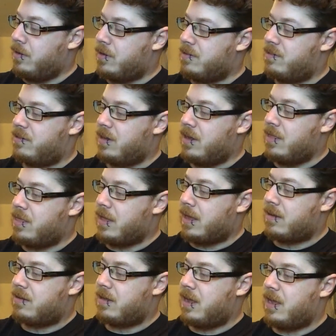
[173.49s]
you can see
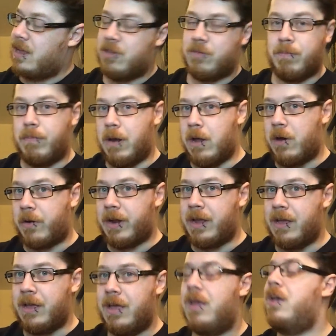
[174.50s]
that it is
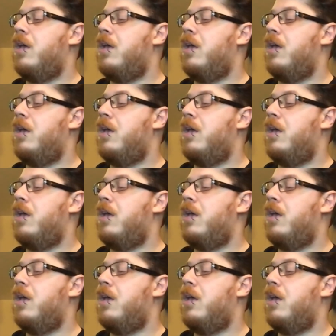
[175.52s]
blurring